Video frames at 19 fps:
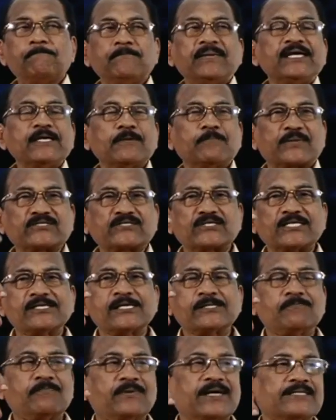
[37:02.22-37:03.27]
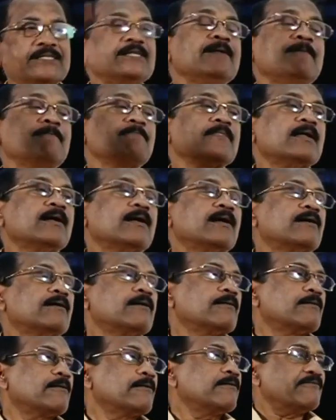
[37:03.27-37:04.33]
being presented by the
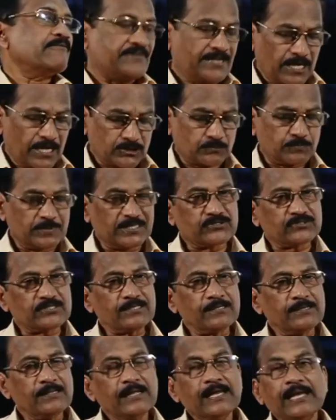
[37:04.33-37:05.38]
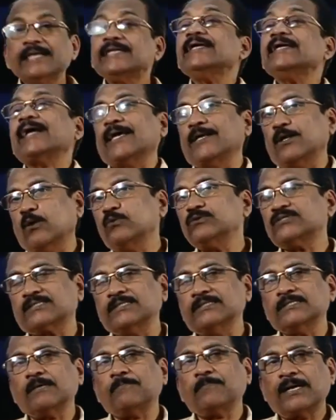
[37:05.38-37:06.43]
finance minister, he announced in
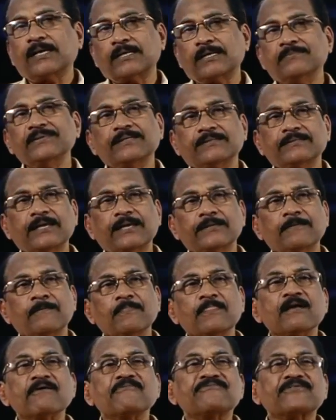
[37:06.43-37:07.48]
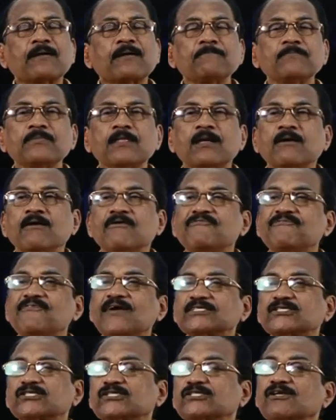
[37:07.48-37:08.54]
the parliament that from
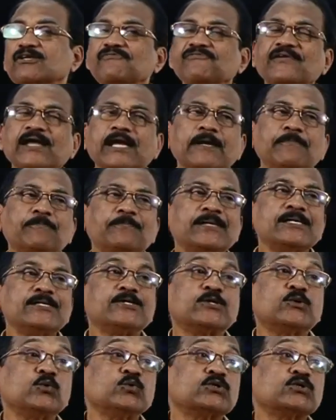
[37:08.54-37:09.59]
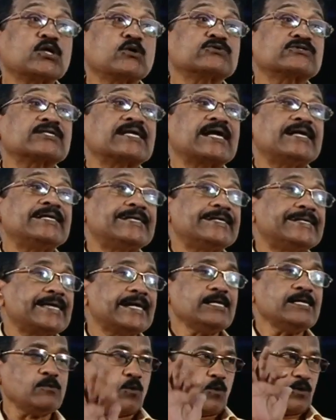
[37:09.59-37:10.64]
1st of April
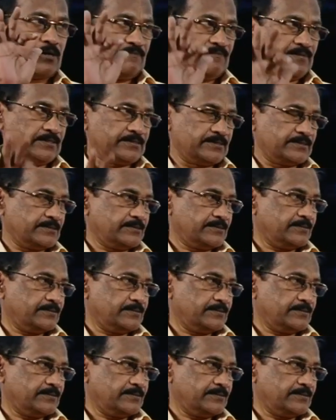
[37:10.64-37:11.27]
2010 onwards,